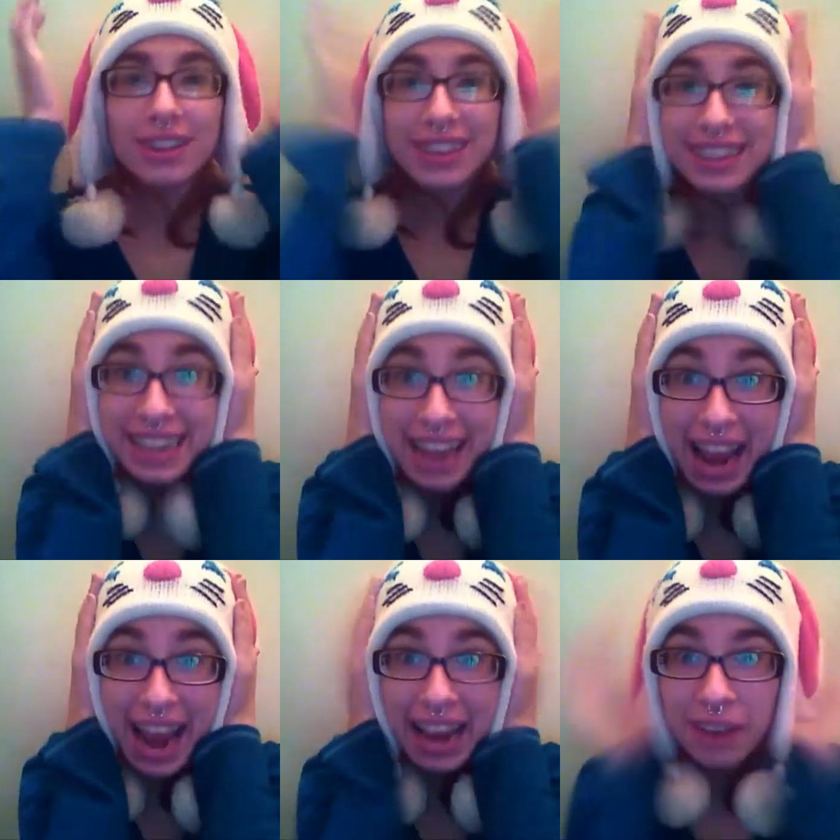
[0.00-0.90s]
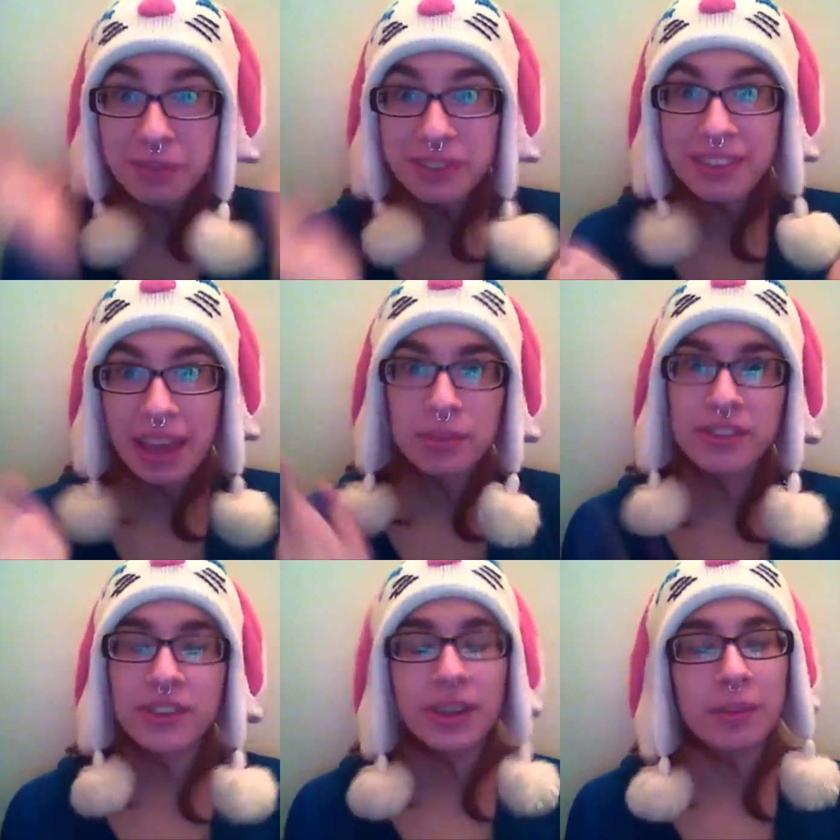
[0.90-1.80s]
Today was
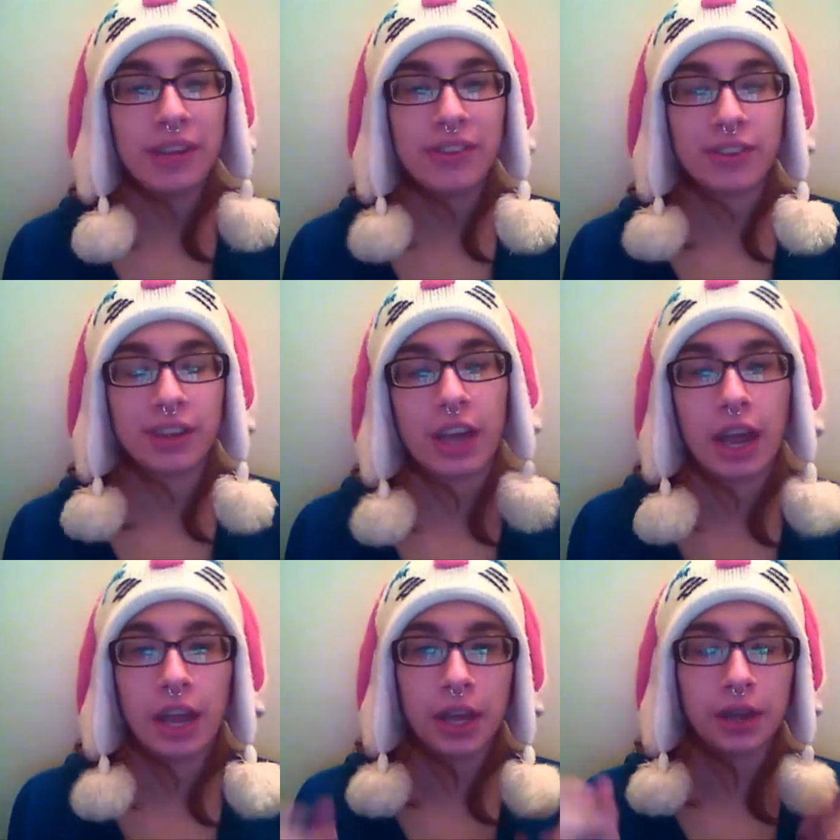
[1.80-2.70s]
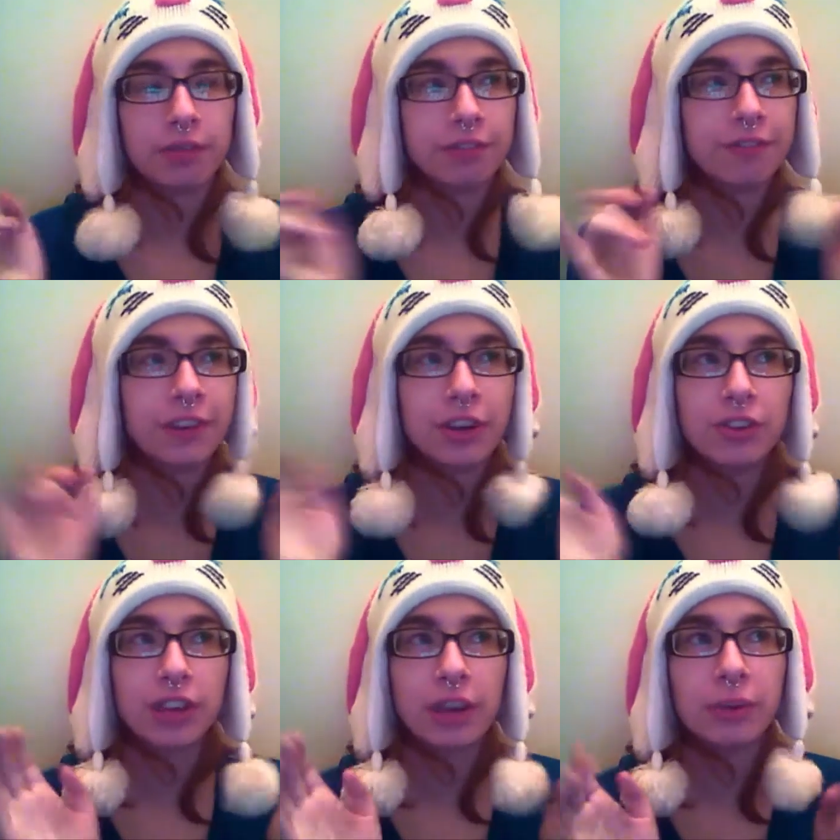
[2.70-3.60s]
absolutely amazing.
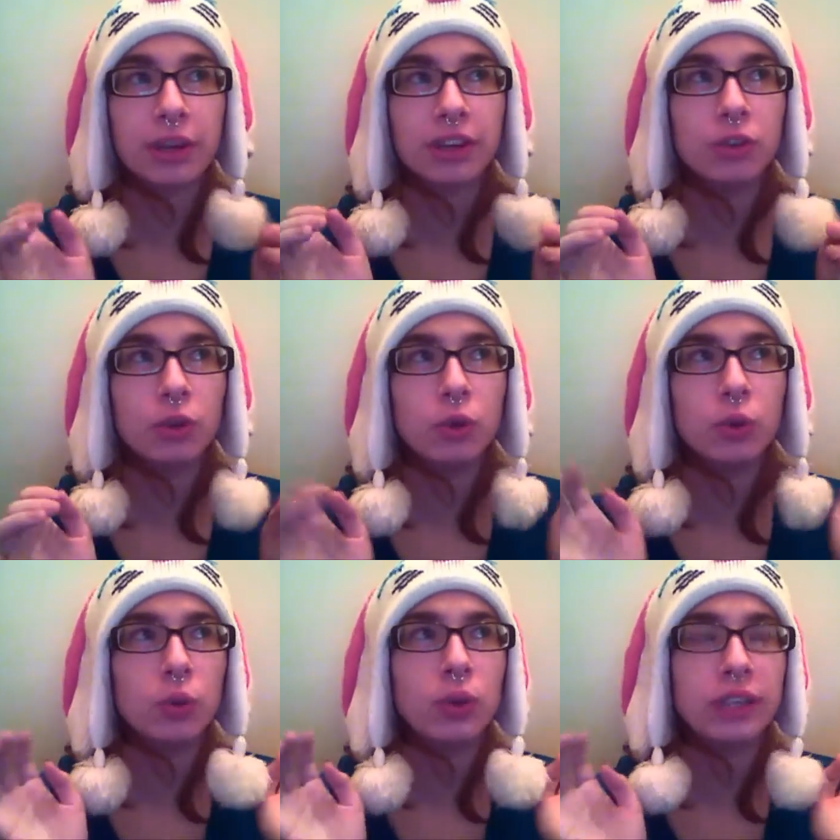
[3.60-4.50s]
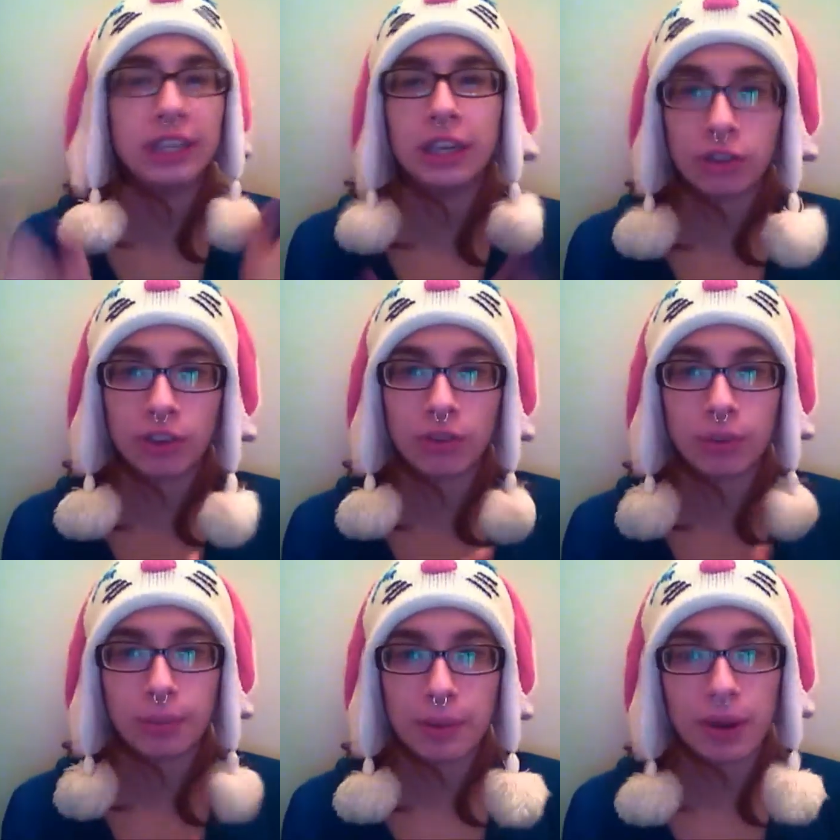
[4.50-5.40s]
First I went to DHS
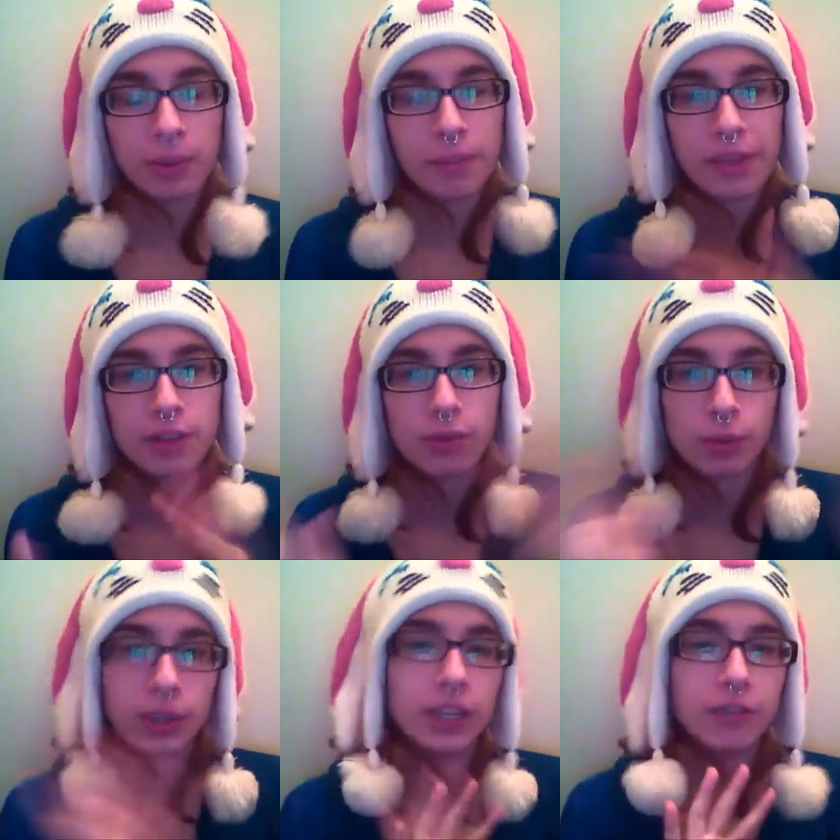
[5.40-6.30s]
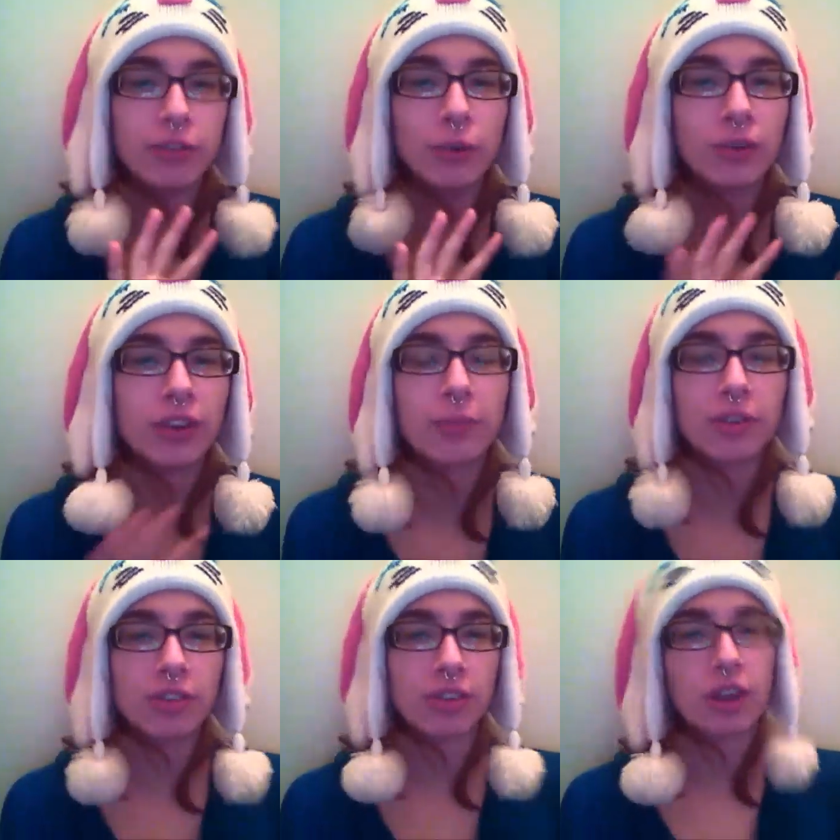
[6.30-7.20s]
with my mom. That's where you get food stamps
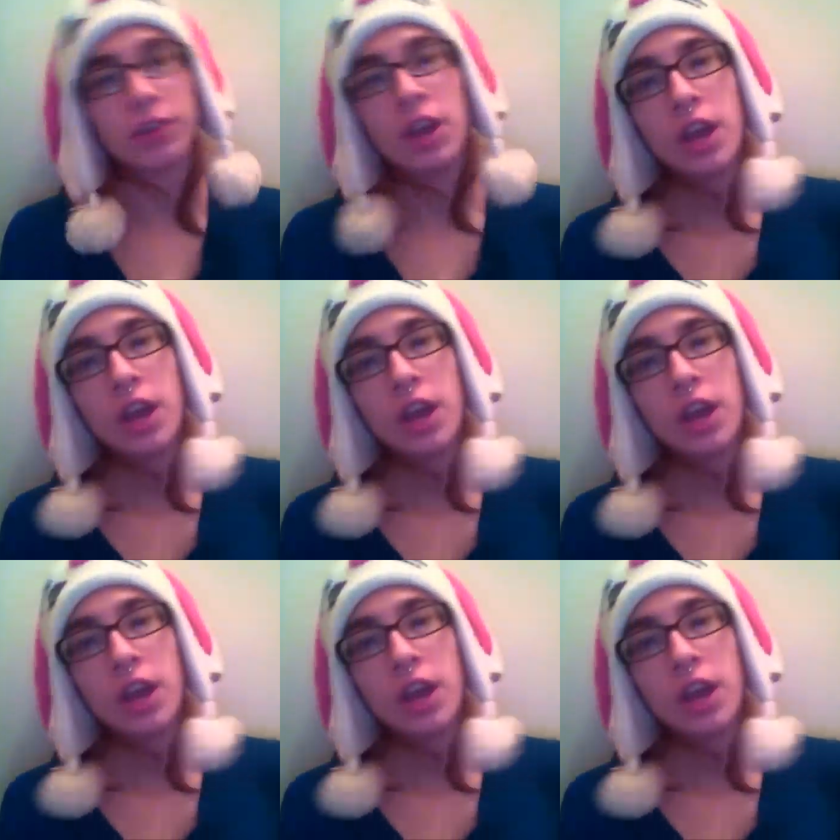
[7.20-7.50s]
and stuff.